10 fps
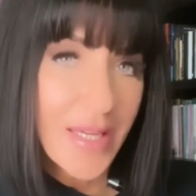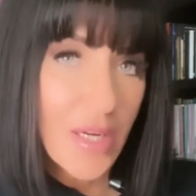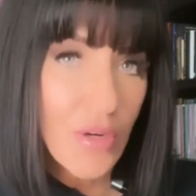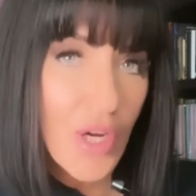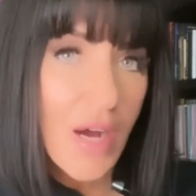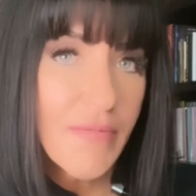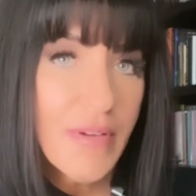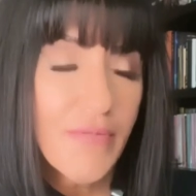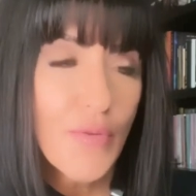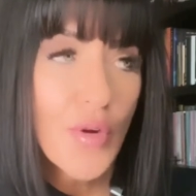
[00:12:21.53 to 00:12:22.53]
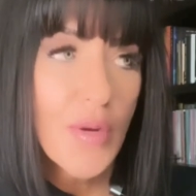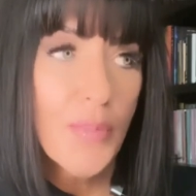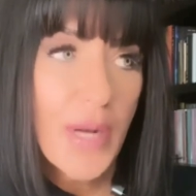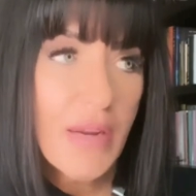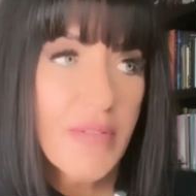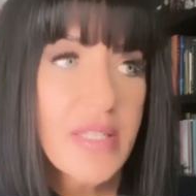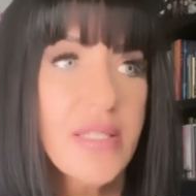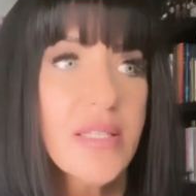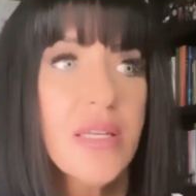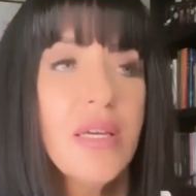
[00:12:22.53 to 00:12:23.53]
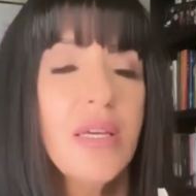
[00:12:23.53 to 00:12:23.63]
keto coffee for breakfast,